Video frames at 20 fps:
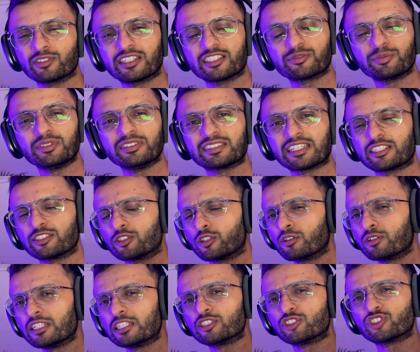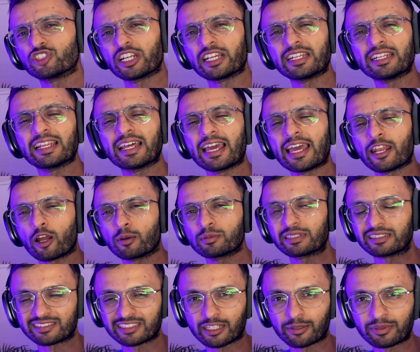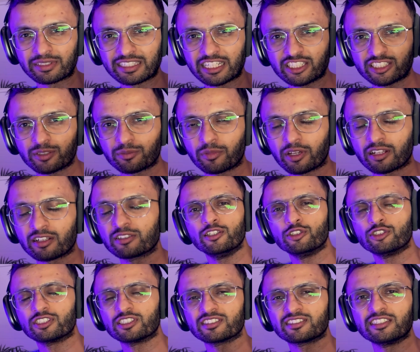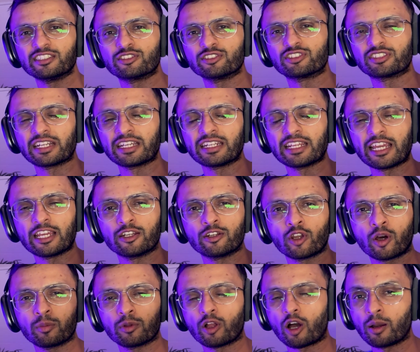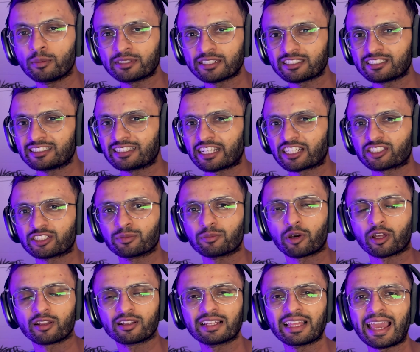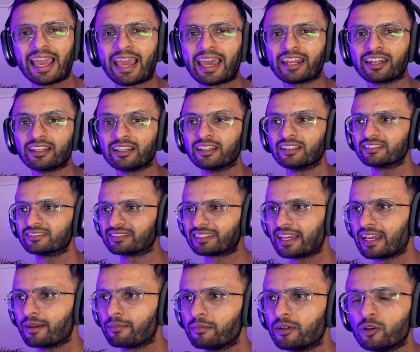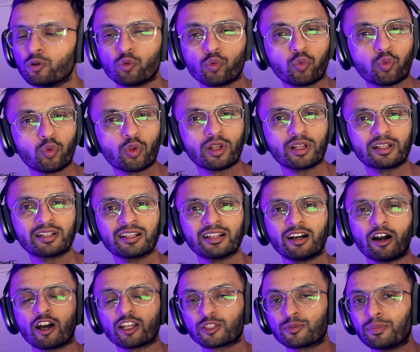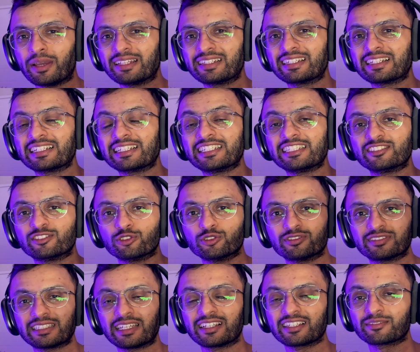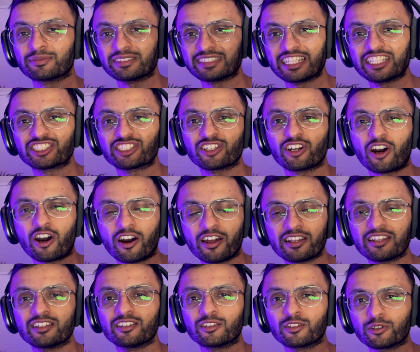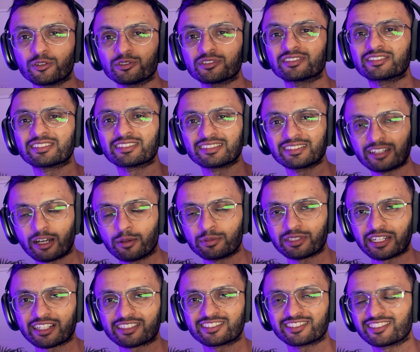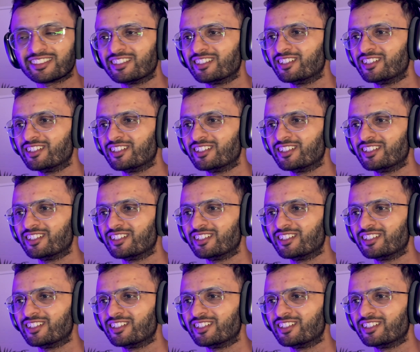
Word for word: this means that you don't need to train an object segmentation model. You just need to train a normal object detection model, and SAM will automatically do segmentation on those objects,